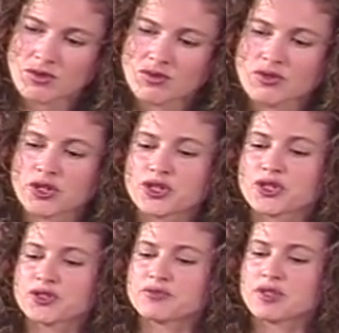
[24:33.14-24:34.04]
Very
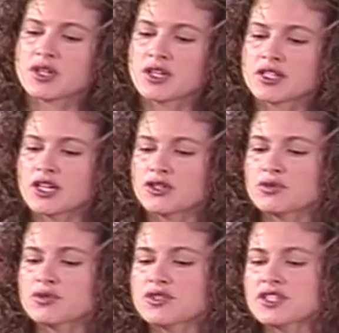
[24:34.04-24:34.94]
good. Now you
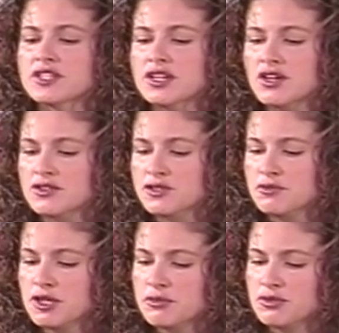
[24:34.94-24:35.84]
will see that on this
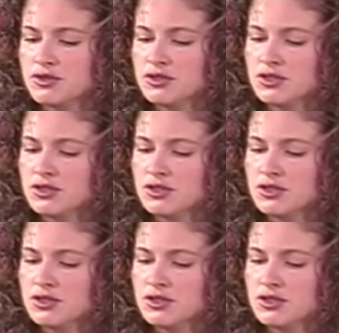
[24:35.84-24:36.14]
paper,